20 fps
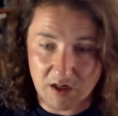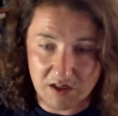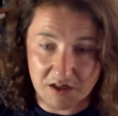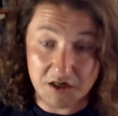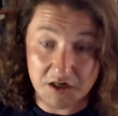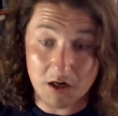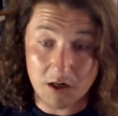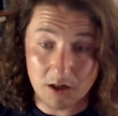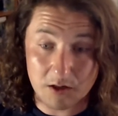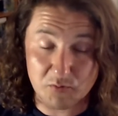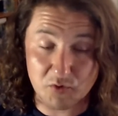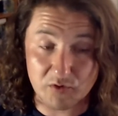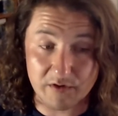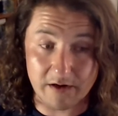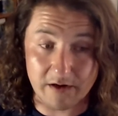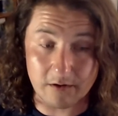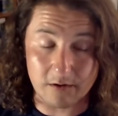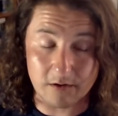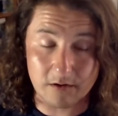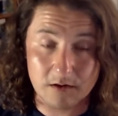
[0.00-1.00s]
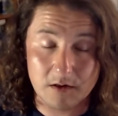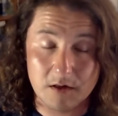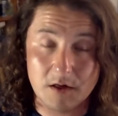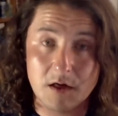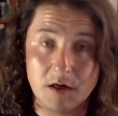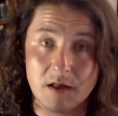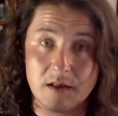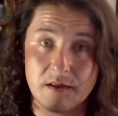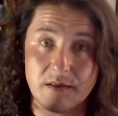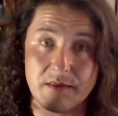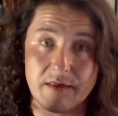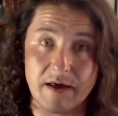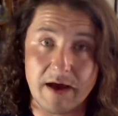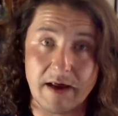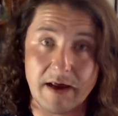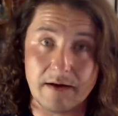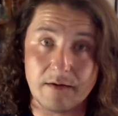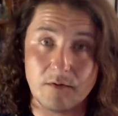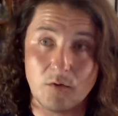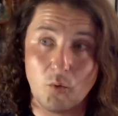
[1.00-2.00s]
carburetor
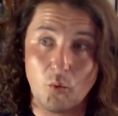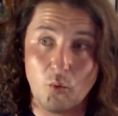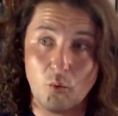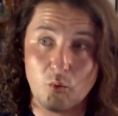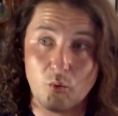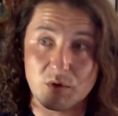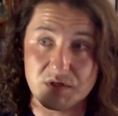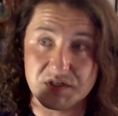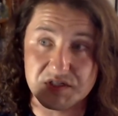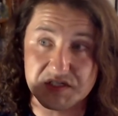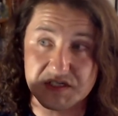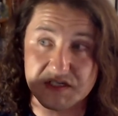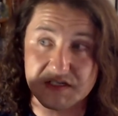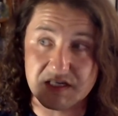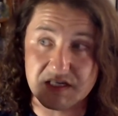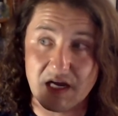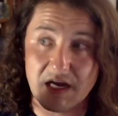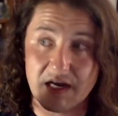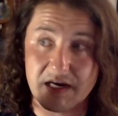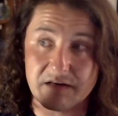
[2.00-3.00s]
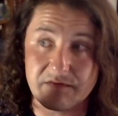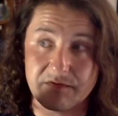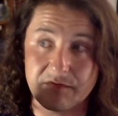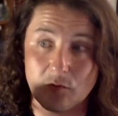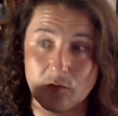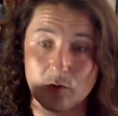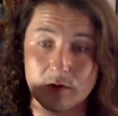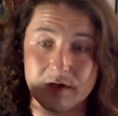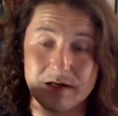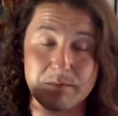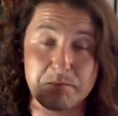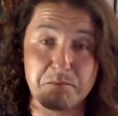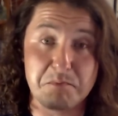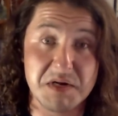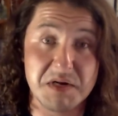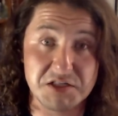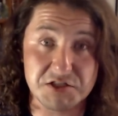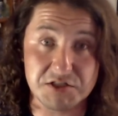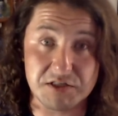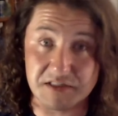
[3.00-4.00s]
that was designed for
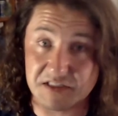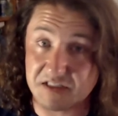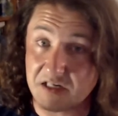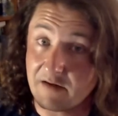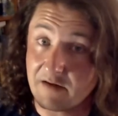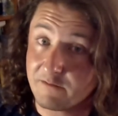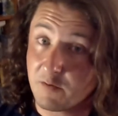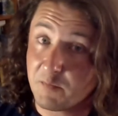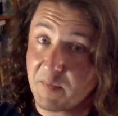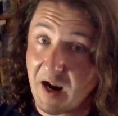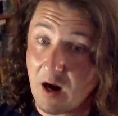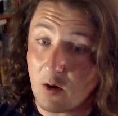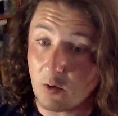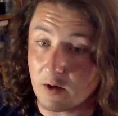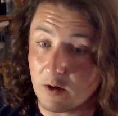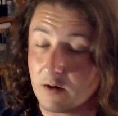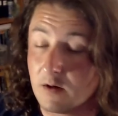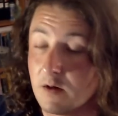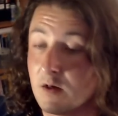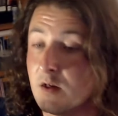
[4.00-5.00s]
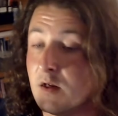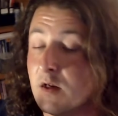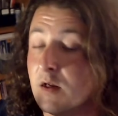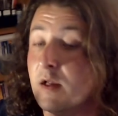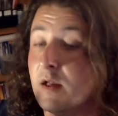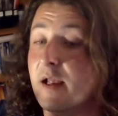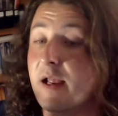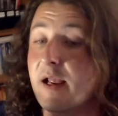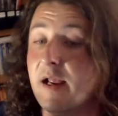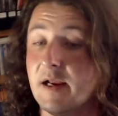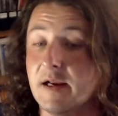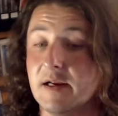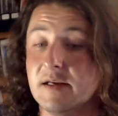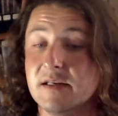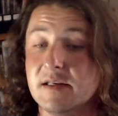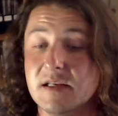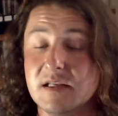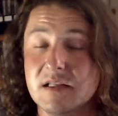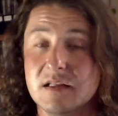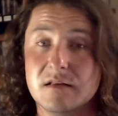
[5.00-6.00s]
emissions, not for power. And
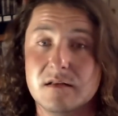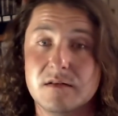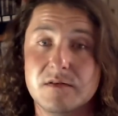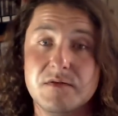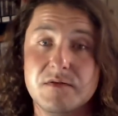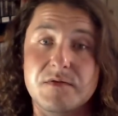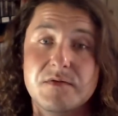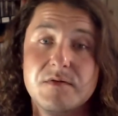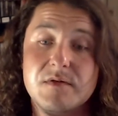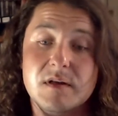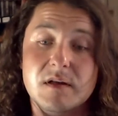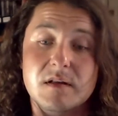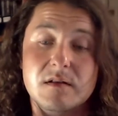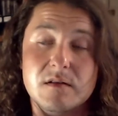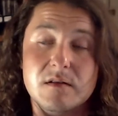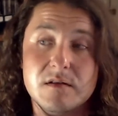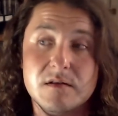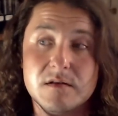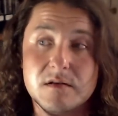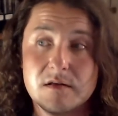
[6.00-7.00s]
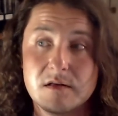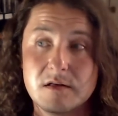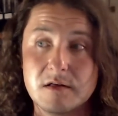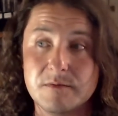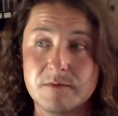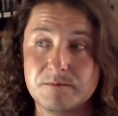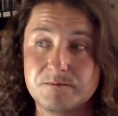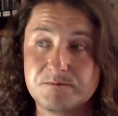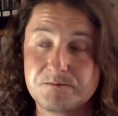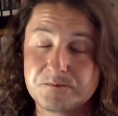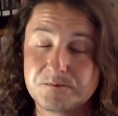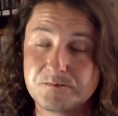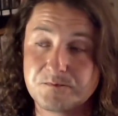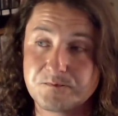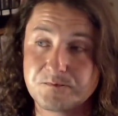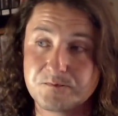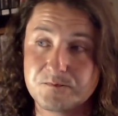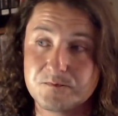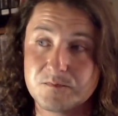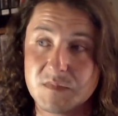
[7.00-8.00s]
the
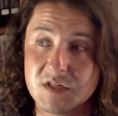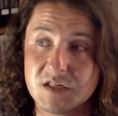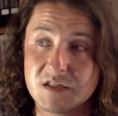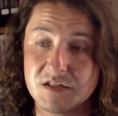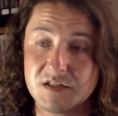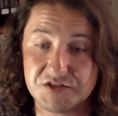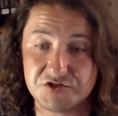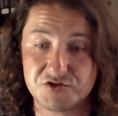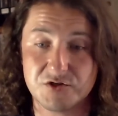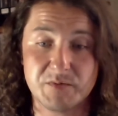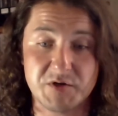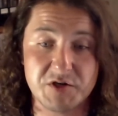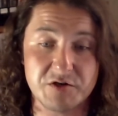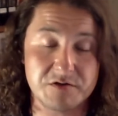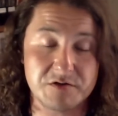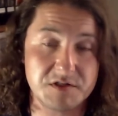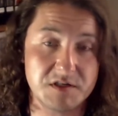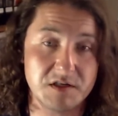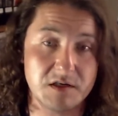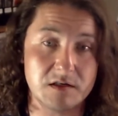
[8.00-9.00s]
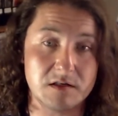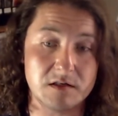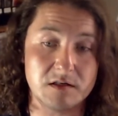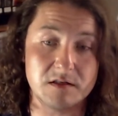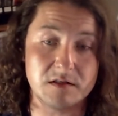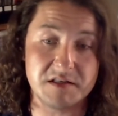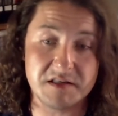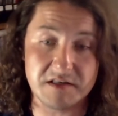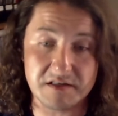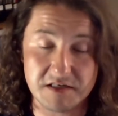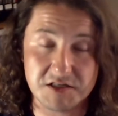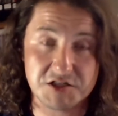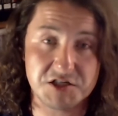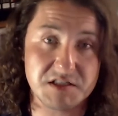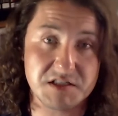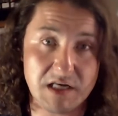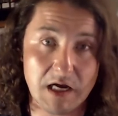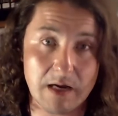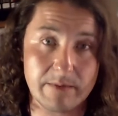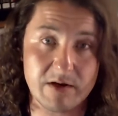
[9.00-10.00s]
distributor, the ignition
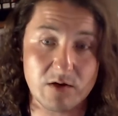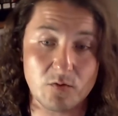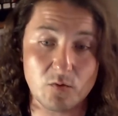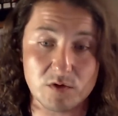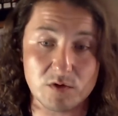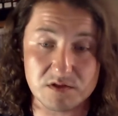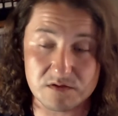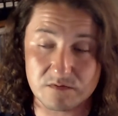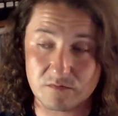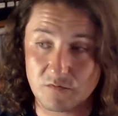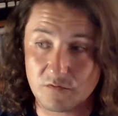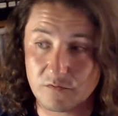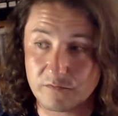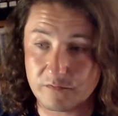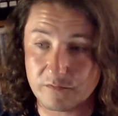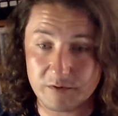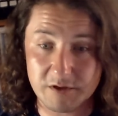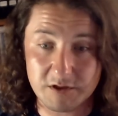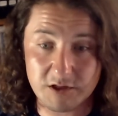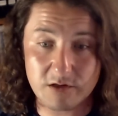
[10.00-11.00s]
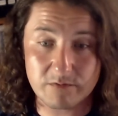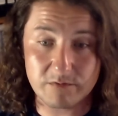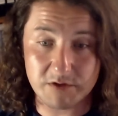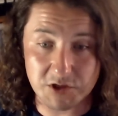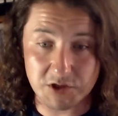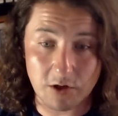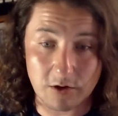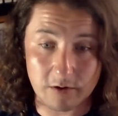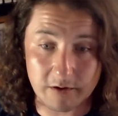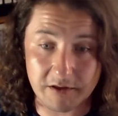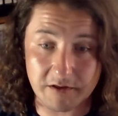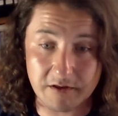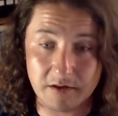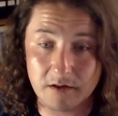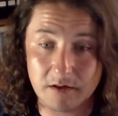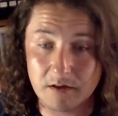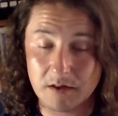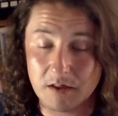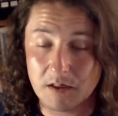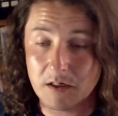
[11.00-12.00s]
timing was really retarded,
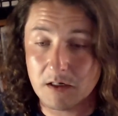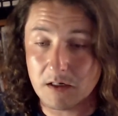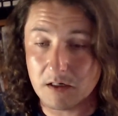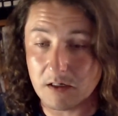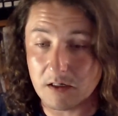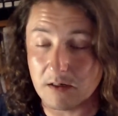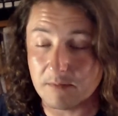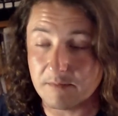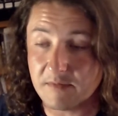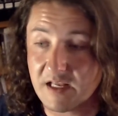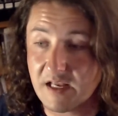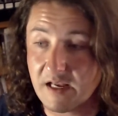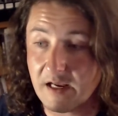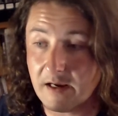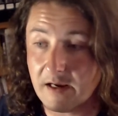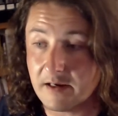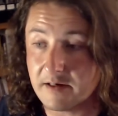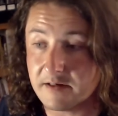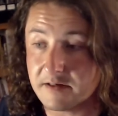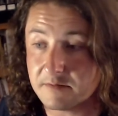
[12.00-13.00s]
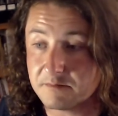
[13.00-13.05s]
and